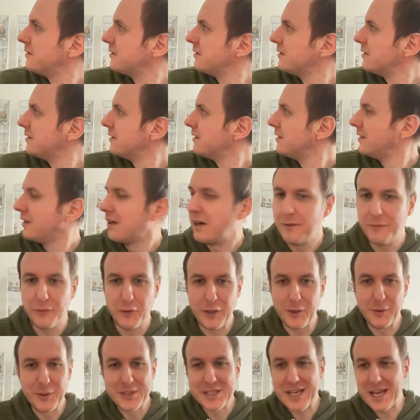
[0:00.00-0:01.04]
I thought
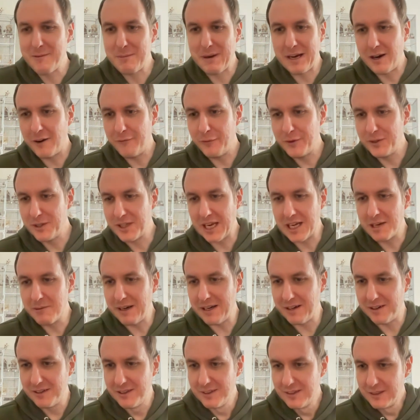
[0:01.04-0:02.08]
you were getting them
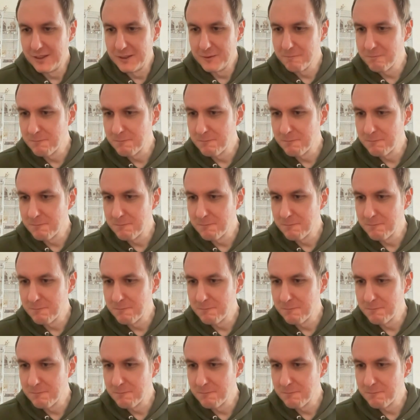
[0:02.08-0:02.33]
out.